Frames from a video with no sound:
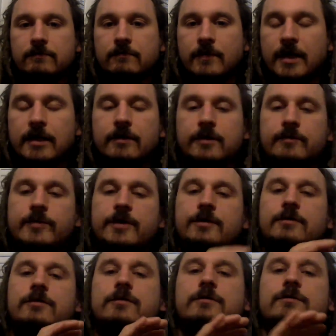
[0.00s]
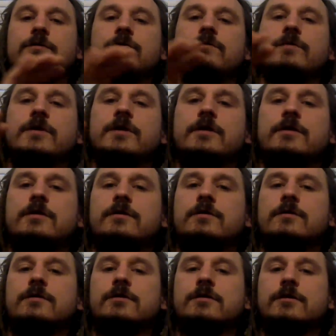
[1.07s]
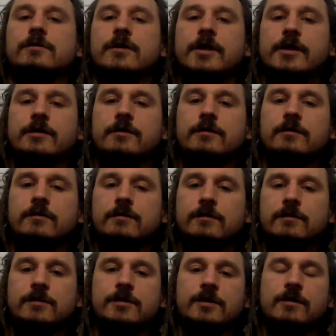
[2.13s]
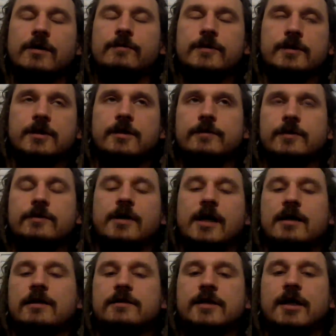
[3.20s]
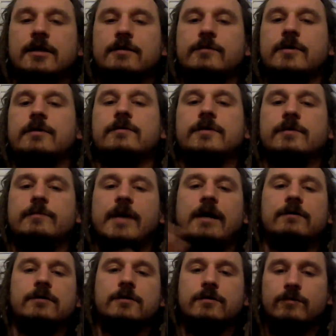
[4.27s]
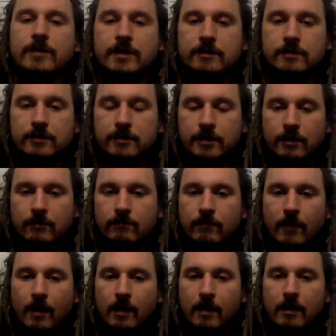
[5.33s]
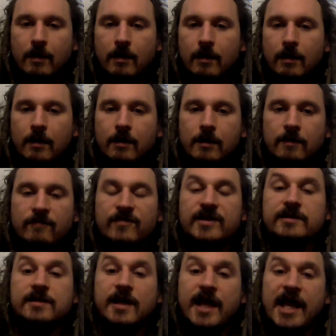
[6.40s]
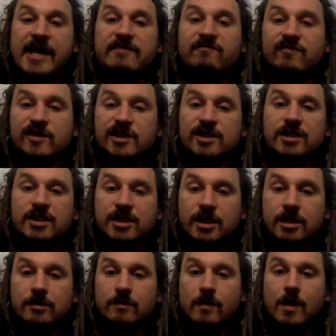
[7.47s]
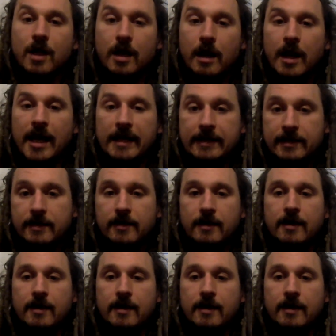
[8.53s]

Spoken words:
And it had been 2 weeks straight or so. I wasn't keeping track exactly, but it was about 2 weeks or so of this every single night.